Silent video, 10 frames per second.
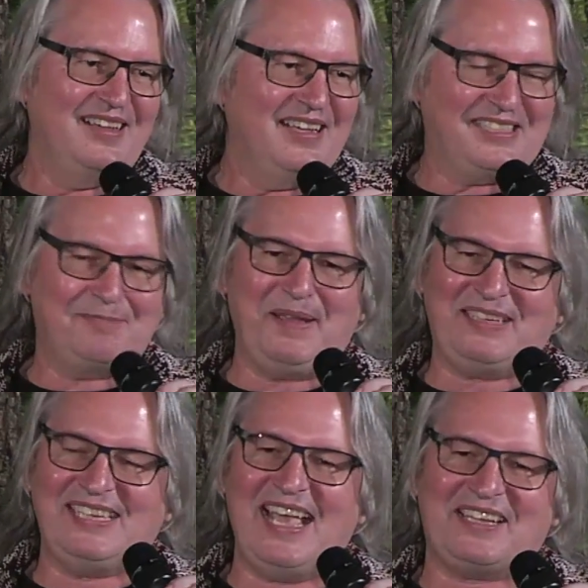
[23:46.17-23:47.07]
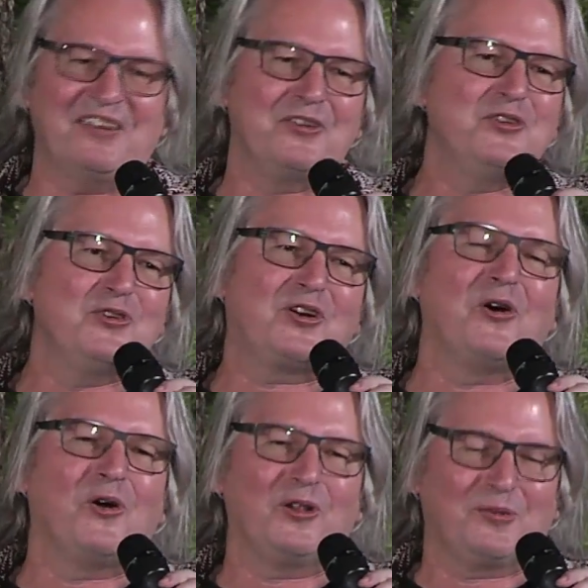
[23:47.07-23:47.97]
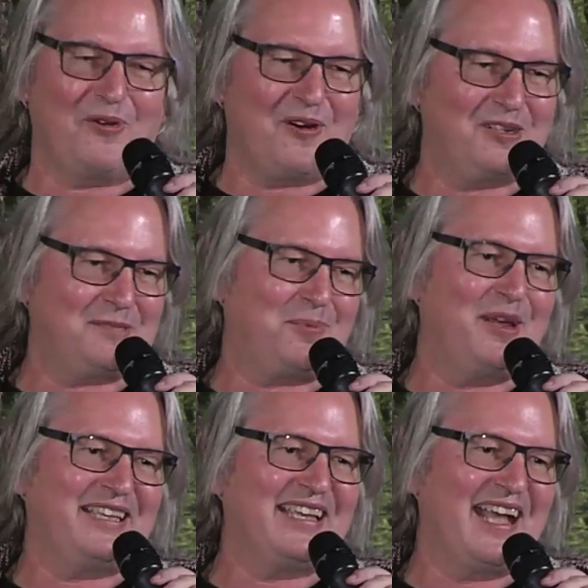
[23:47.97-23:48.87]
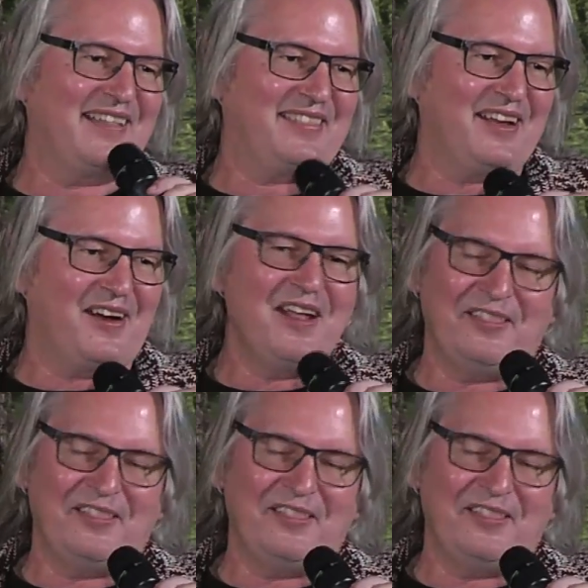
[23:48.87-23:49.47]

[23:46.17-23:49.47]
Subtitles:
It's spectacular. New Cold Wars breaking out there.